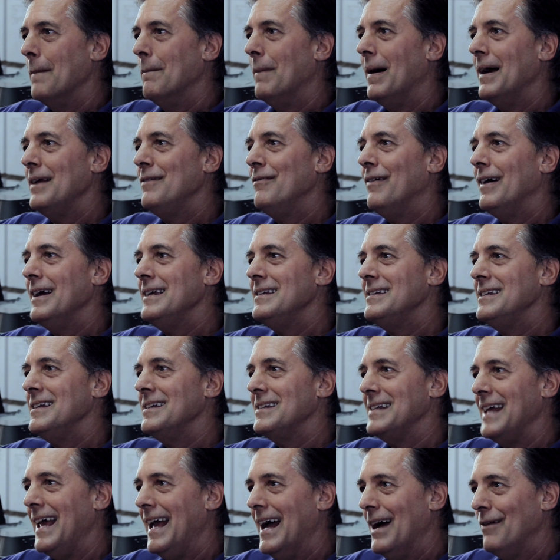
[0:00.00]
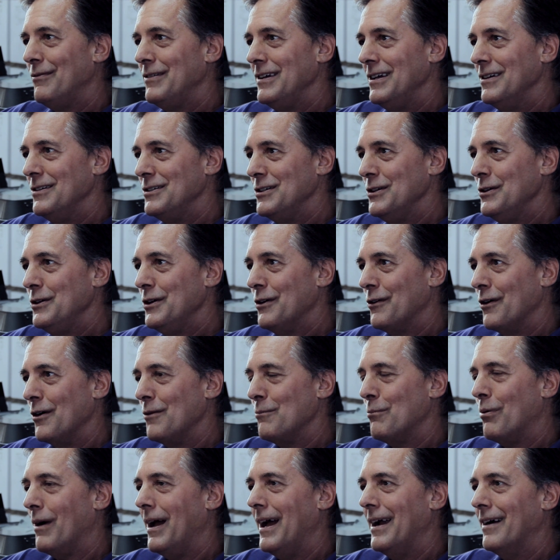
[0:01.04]
My advice is, after you do your
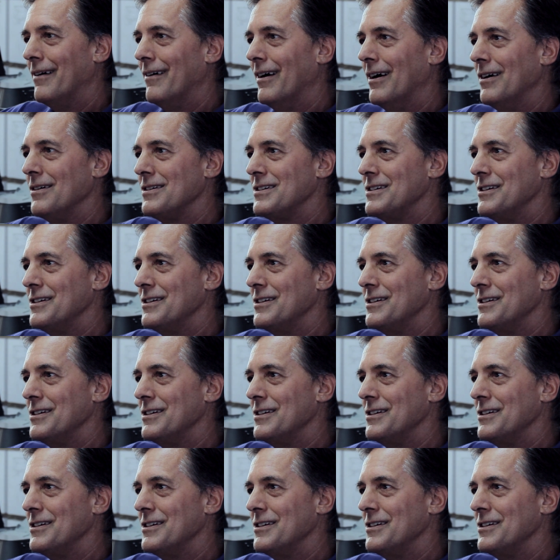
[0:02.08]
own prior art